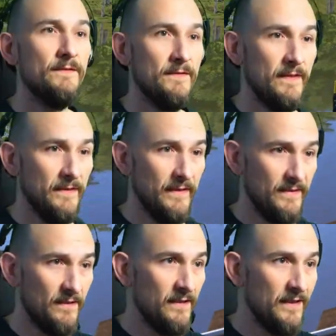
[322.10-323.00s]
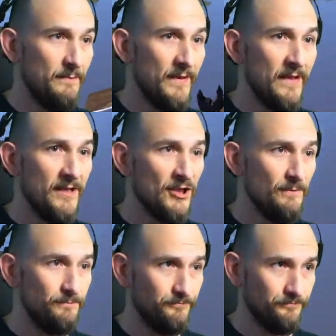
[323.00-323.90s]
long as the float is drifting
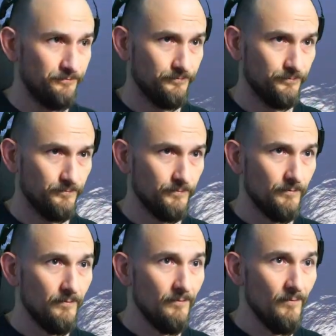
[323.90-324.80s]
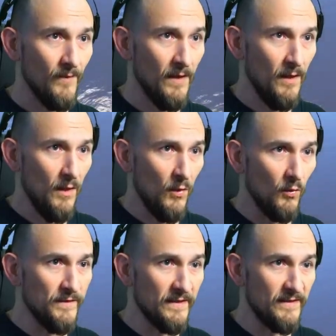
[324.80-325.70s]
like this, the bait
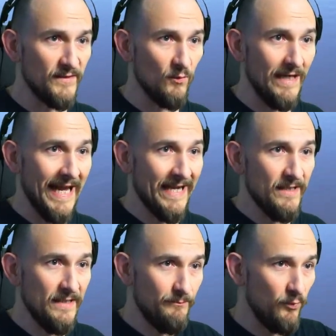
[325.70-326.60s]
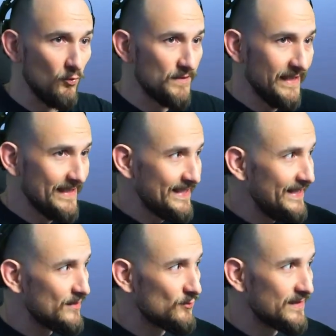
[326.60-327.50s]
goes down to about 80 centimeters.
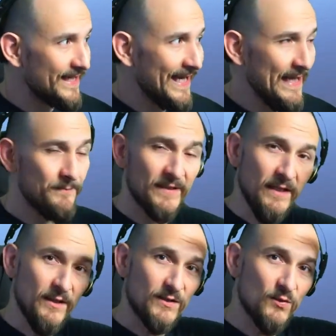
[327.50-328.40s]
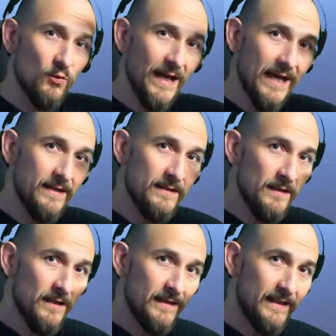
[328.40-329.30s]
But once the float hits the
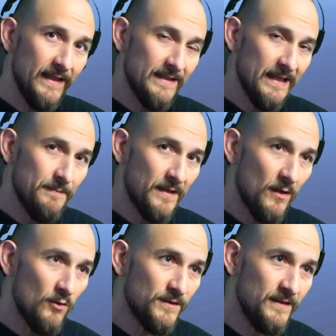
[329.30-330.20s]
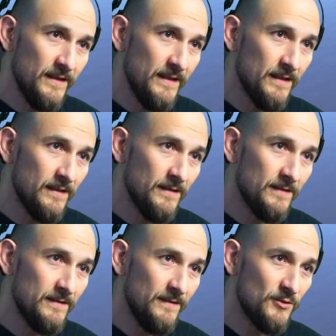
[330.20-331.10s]
line clip, the bait slowly
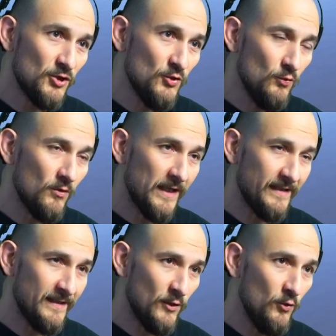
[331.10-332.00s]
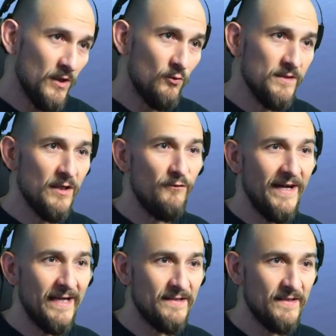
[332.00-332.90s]
rises again because it's a sliding
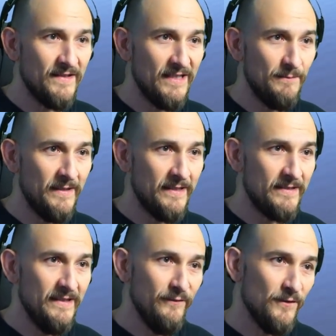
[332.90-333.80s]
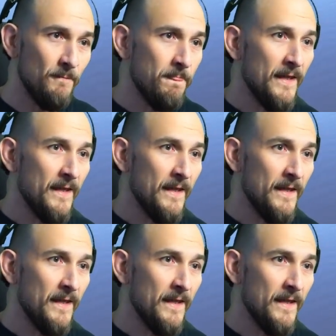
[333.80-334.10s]
float. That means the bait